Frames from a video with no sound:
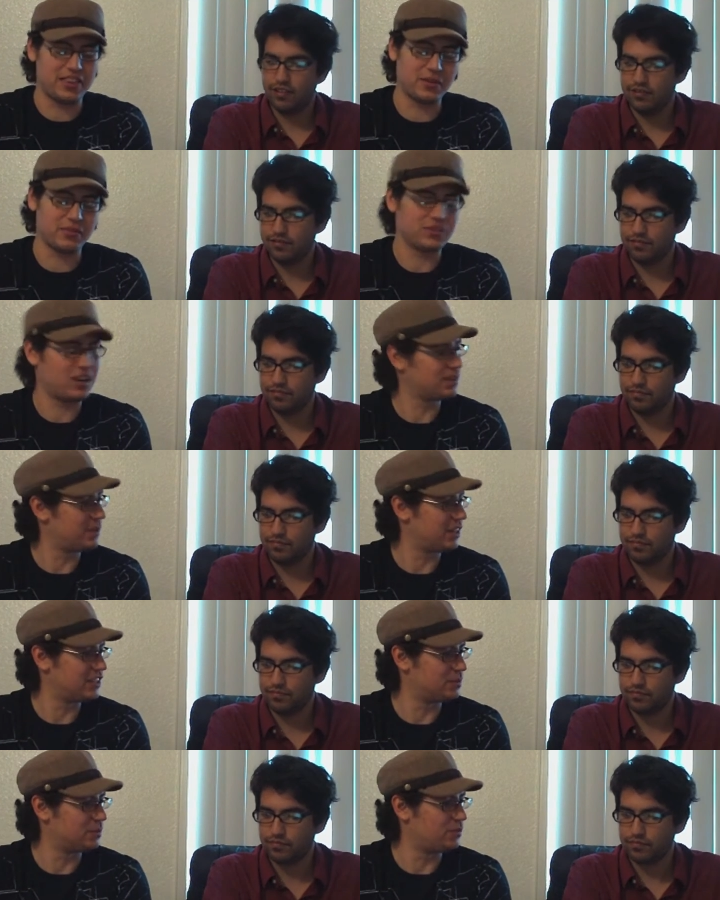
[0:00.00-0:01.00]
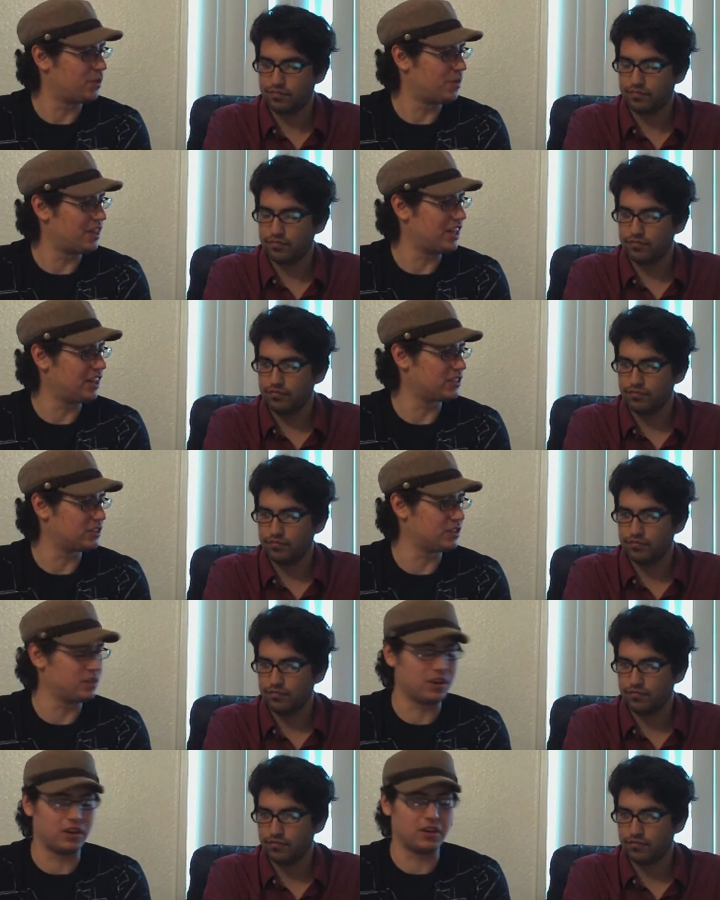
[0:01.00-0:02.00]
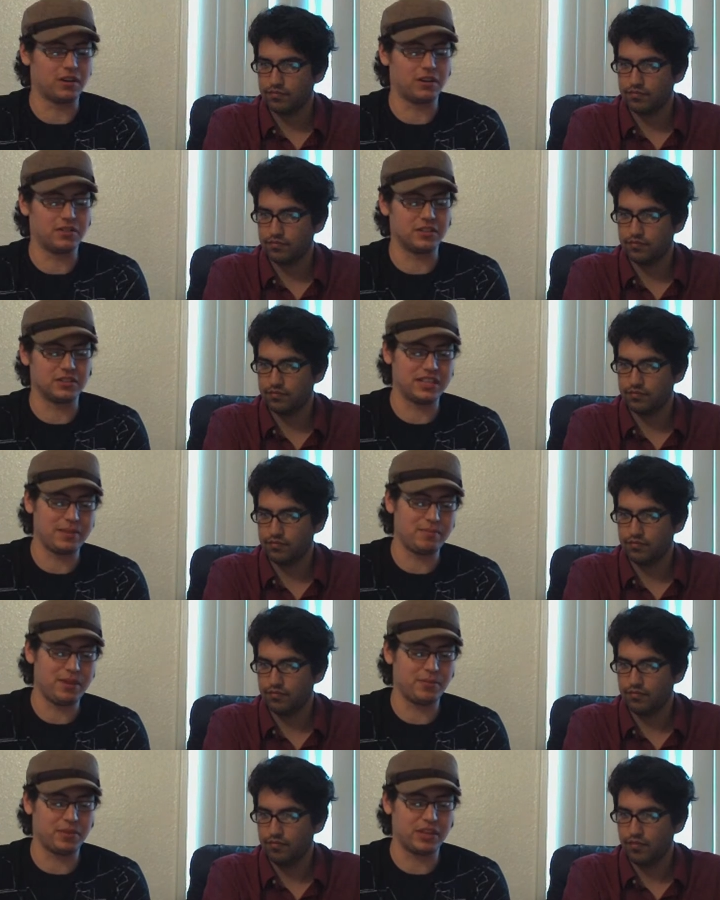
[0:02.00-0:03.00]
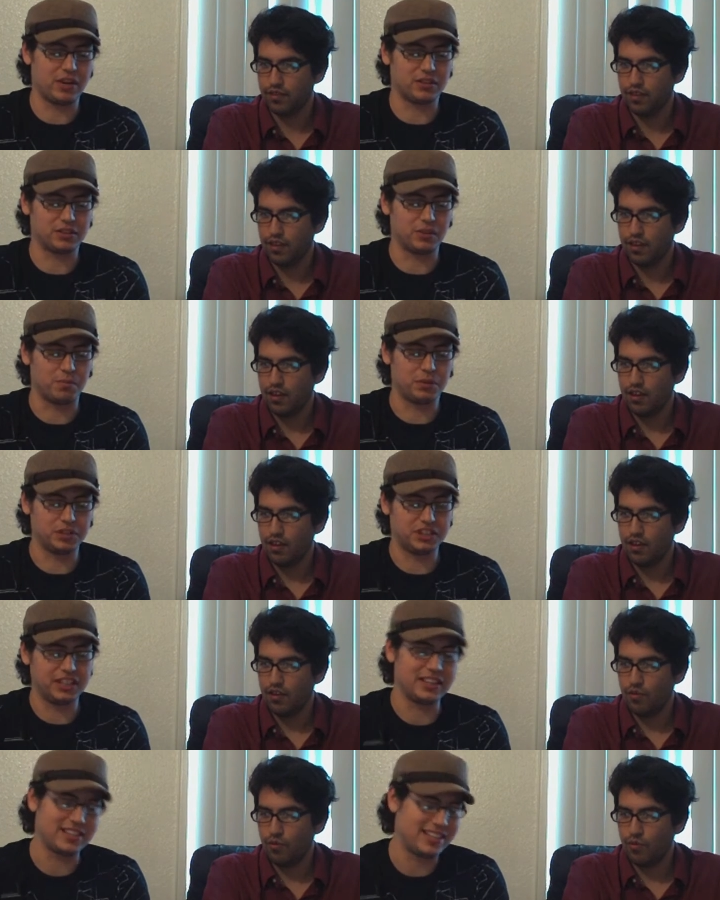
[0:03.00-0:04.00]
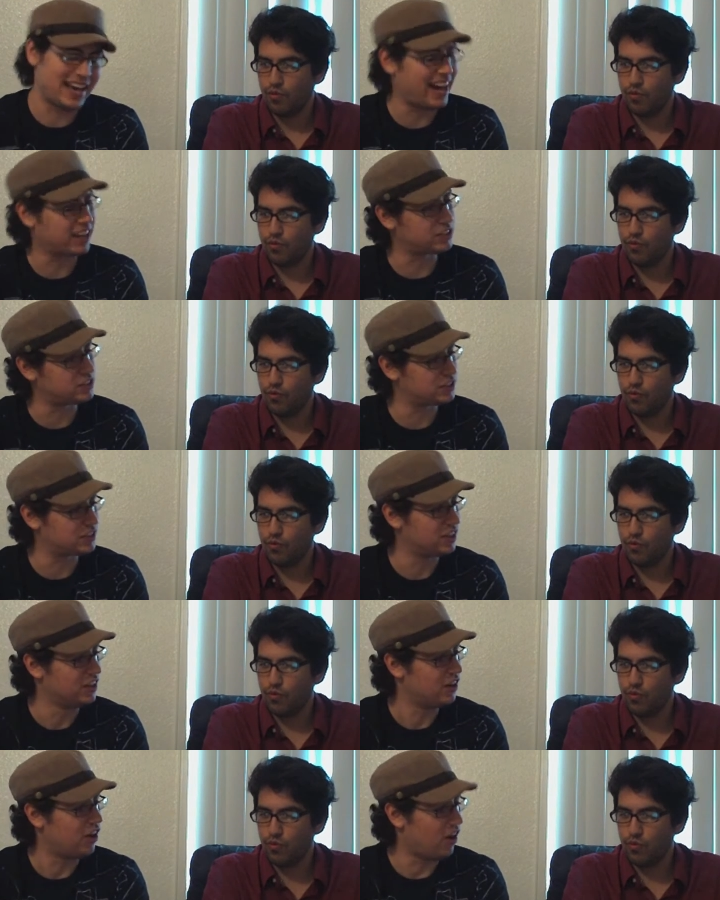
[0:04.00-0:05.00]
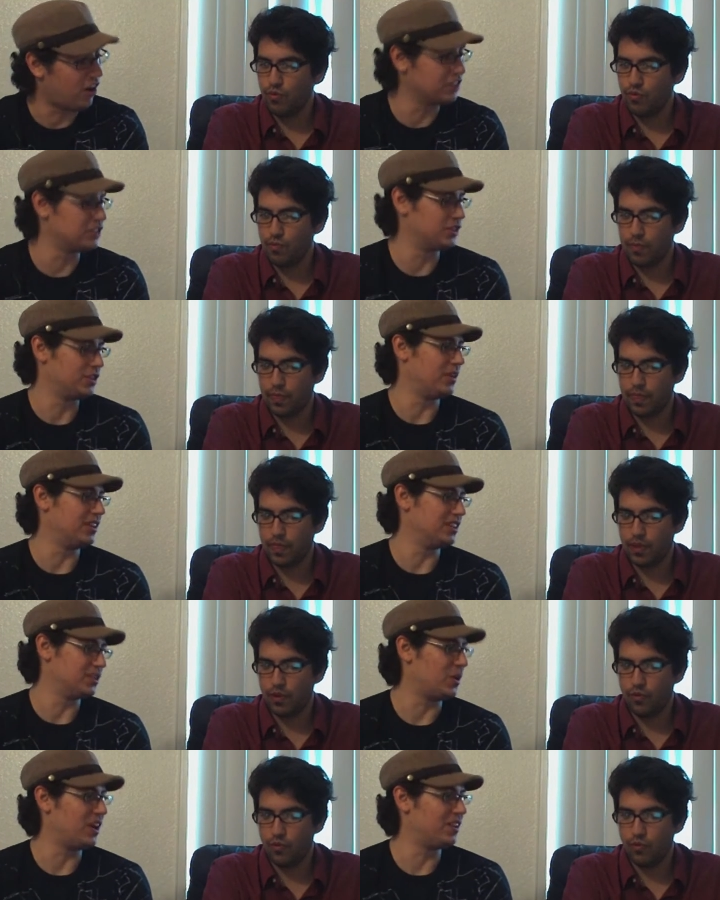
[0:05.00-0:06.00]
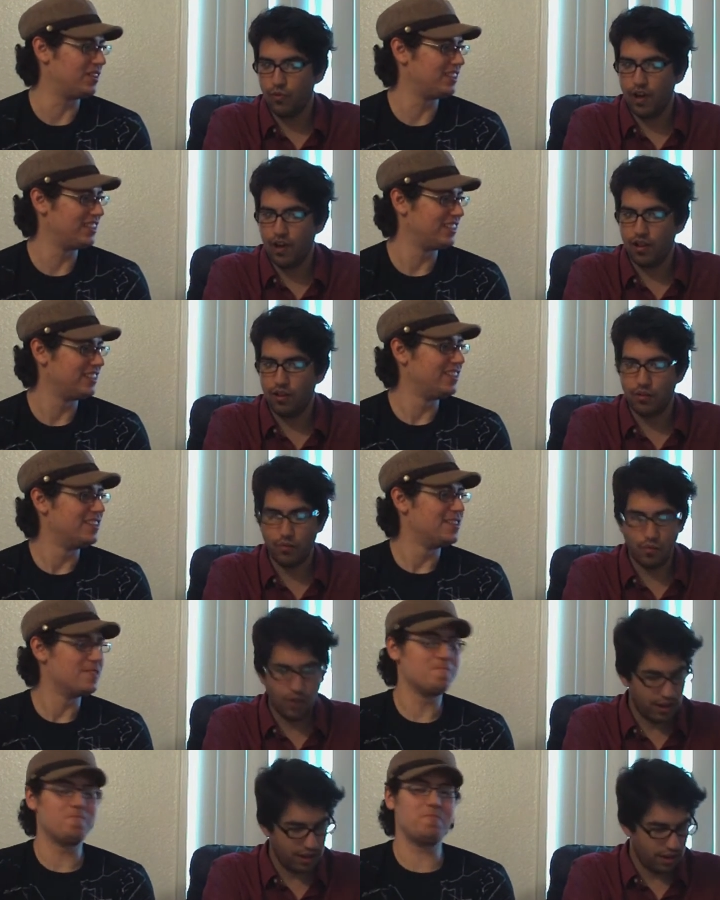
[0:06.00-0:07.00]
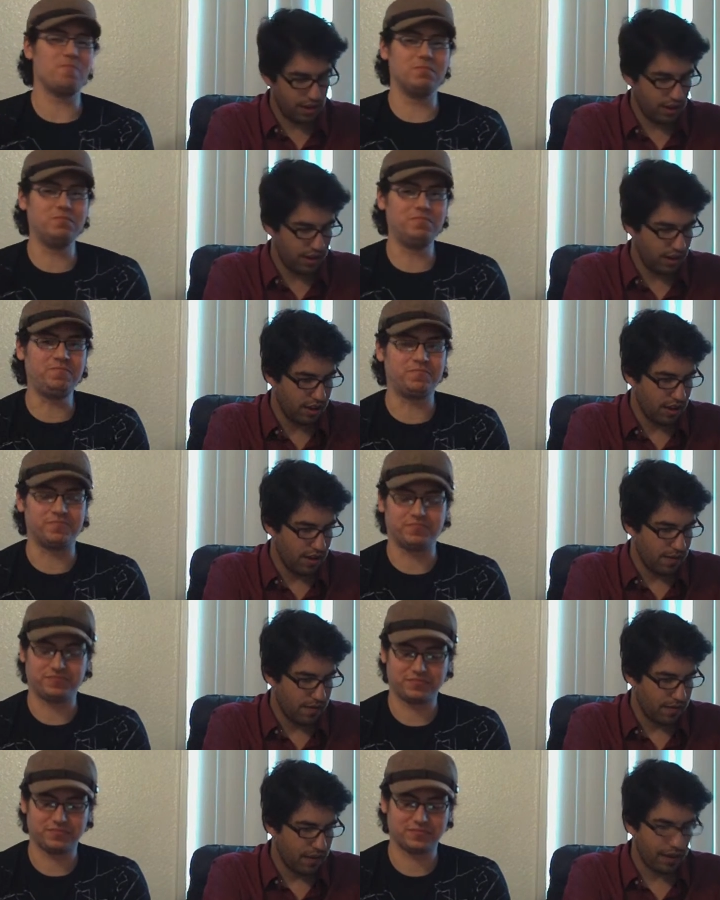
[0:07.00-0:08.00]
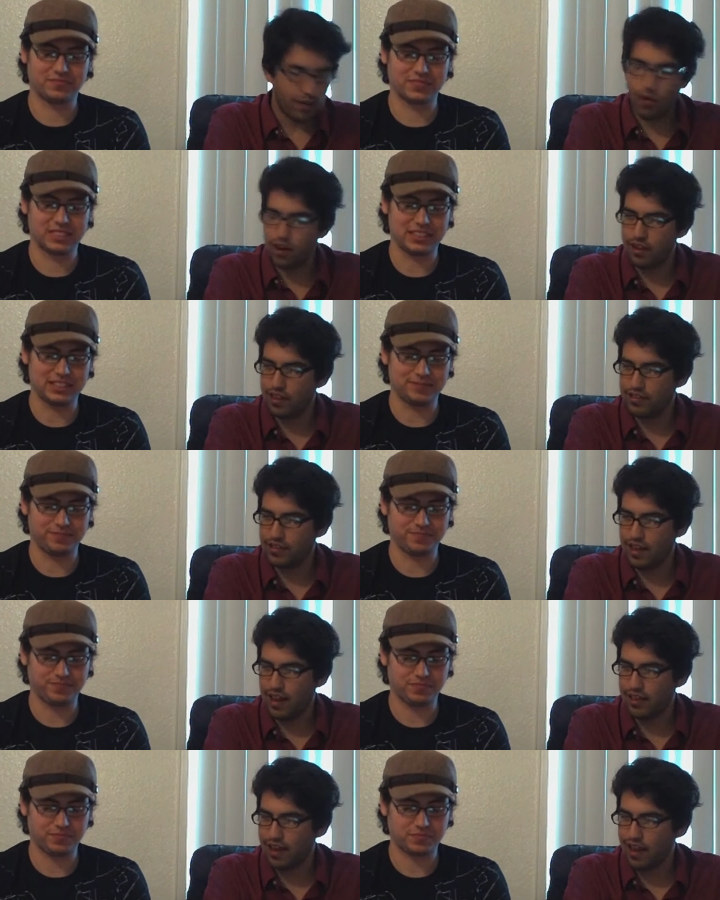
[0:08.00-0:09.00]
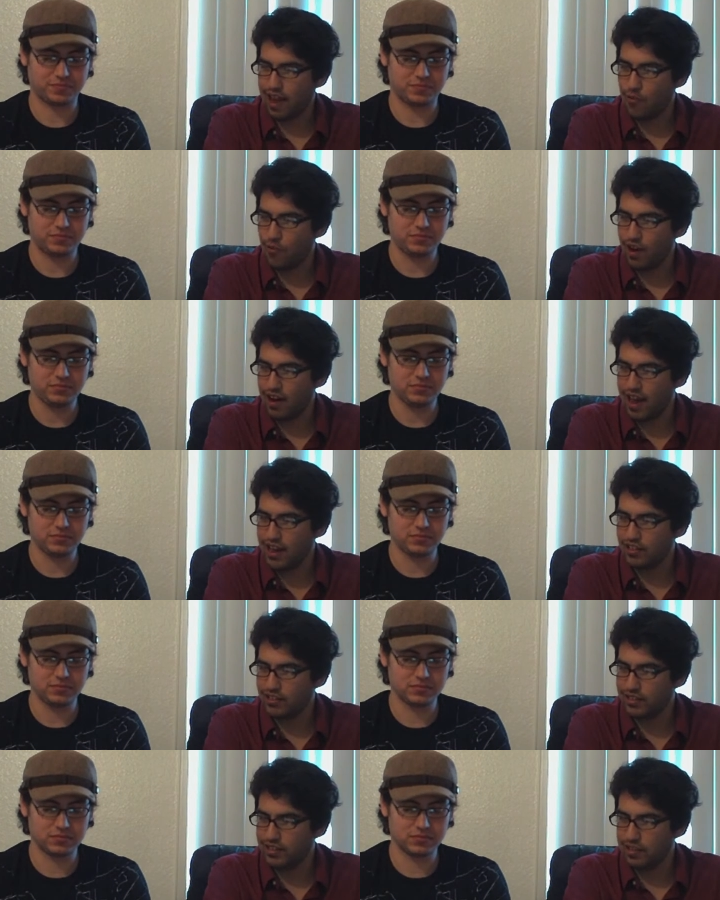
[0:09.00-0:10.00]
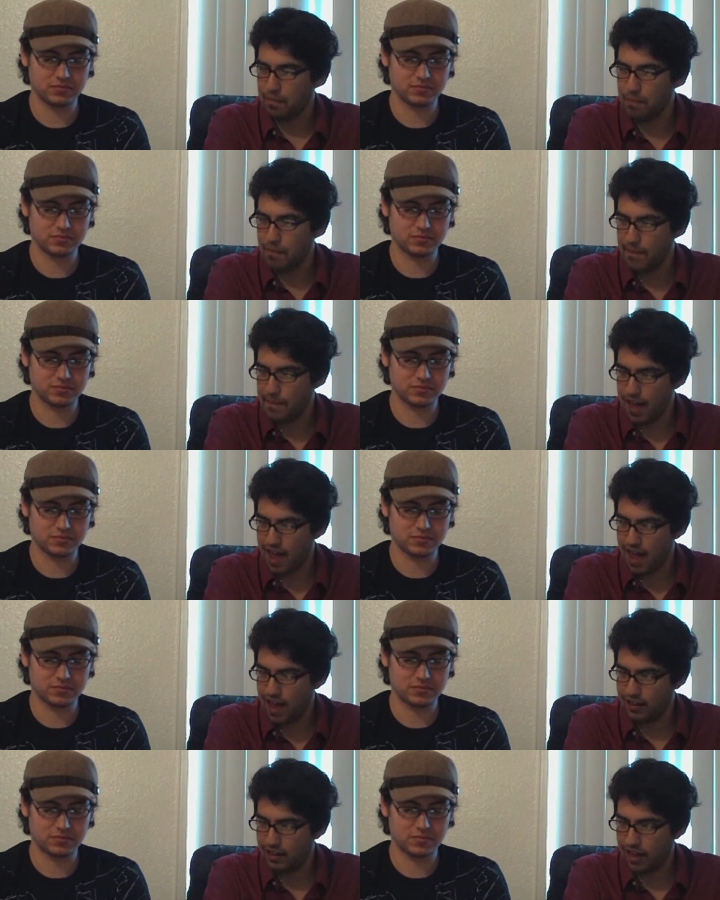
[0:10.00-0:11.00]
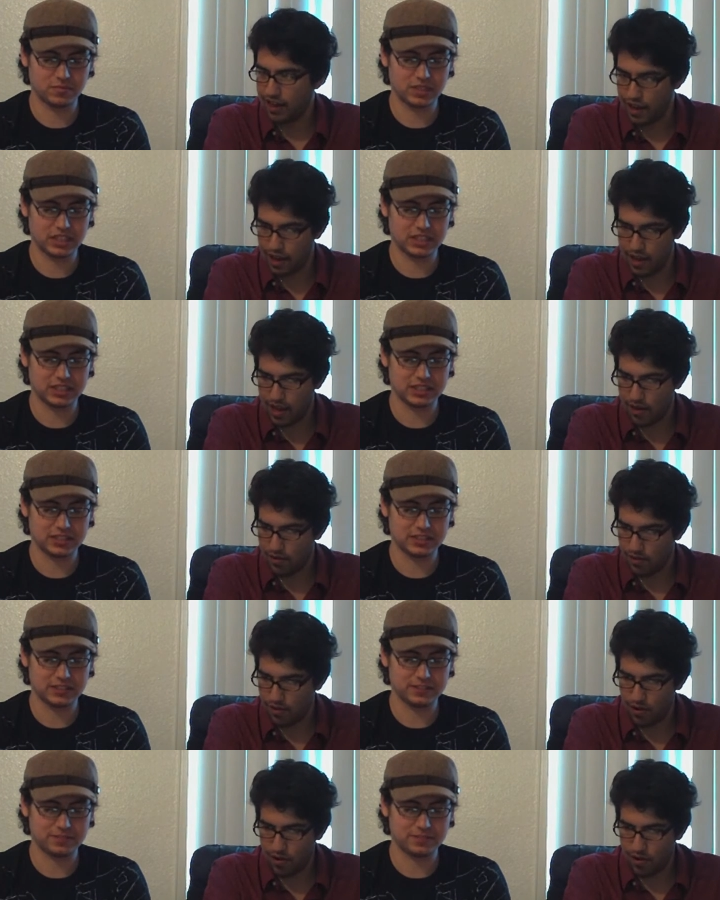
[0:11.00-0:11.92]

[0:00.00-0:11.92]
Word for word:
Speaker 1: I think we've talked about this before, but they also are the same people that are also pushing the tax on soda as
Speaker 2: well. Well, what, like, what are they saying? Like, at what ages is it bad? Like, at